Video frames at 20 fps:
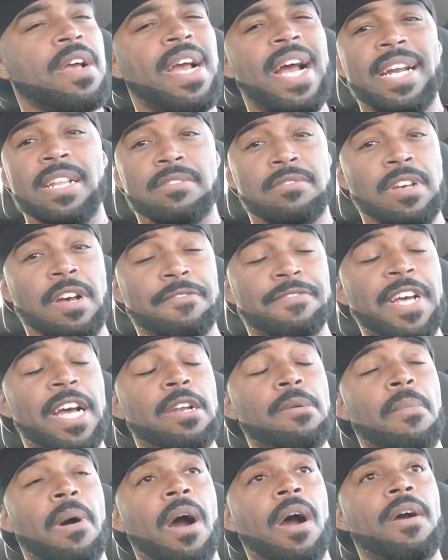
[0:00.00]
Got a tough
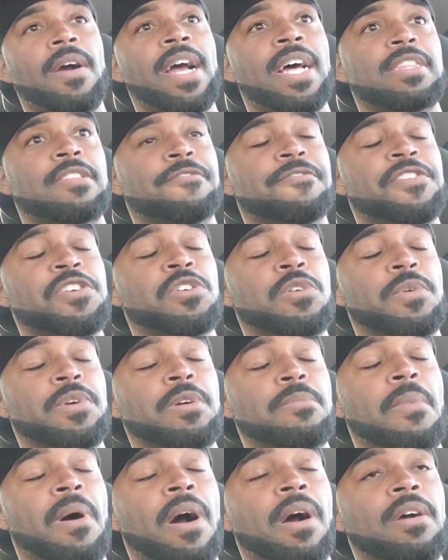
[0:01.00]
day tomorrow. Got the funeral
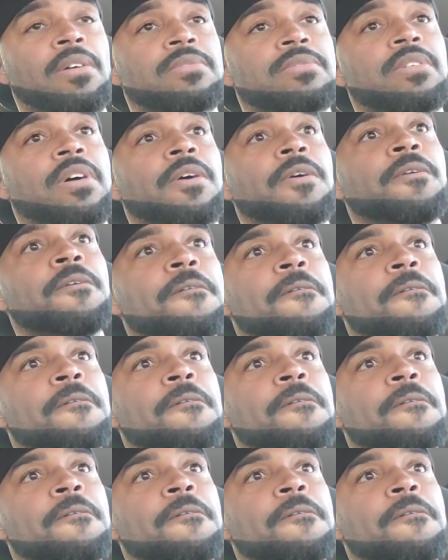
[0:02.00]
tomorrow, so.